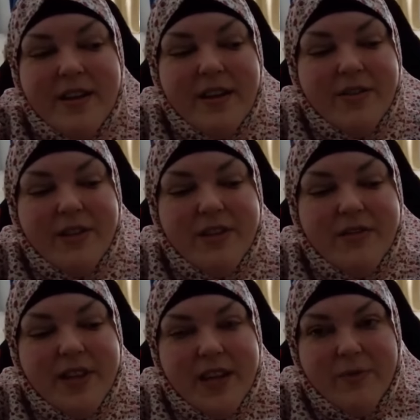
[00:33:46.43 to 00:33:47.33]
Usually the
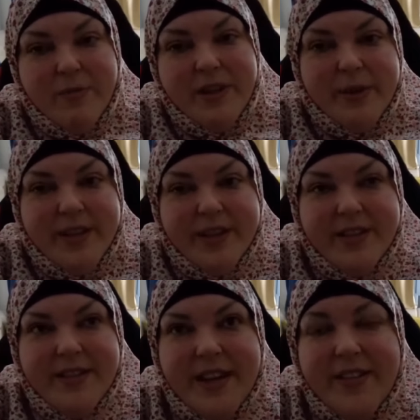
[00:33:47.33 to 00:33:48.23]
kids will be there with us,
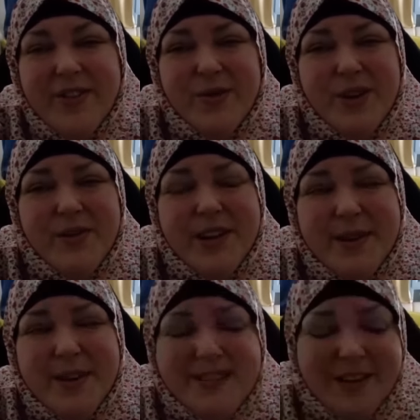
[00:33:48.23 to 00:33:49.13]
and they're so cute
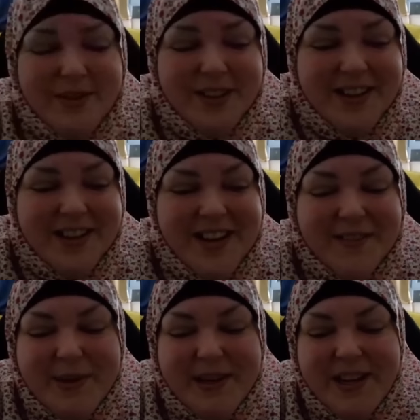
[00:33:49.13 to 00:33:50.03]
anyways. I love
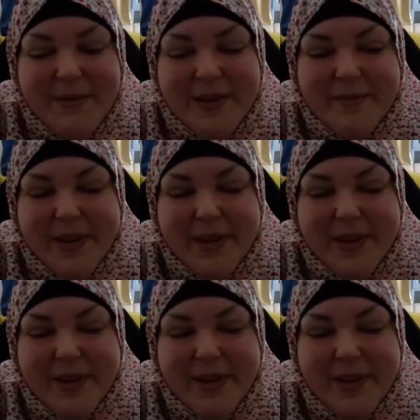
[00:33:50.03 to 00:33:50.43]
spending time with them.